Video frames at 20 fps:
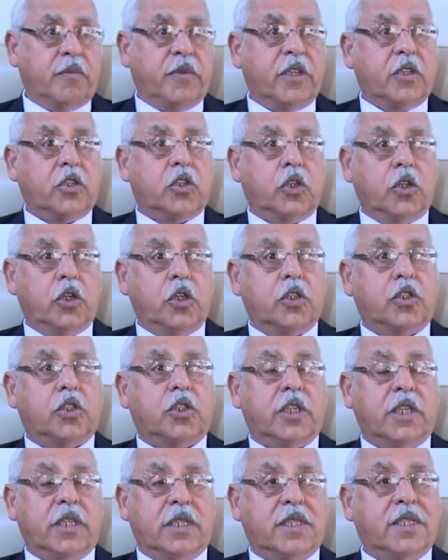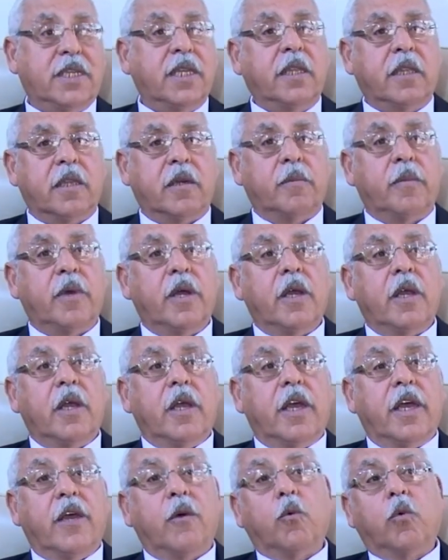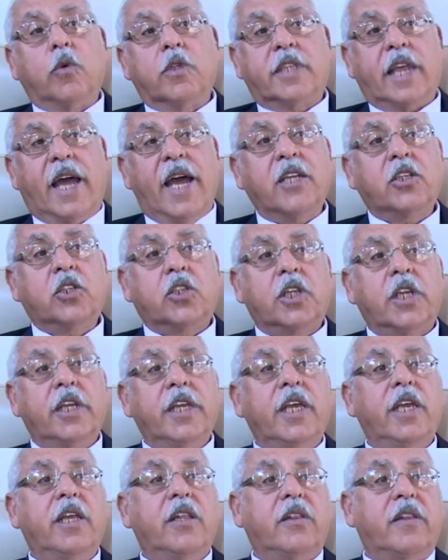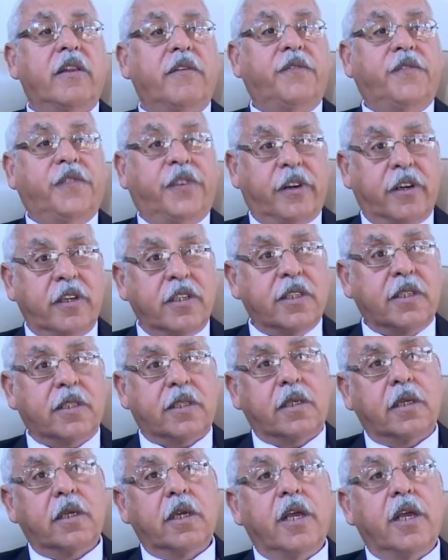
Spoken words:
the church in Sydenham, it was actually the first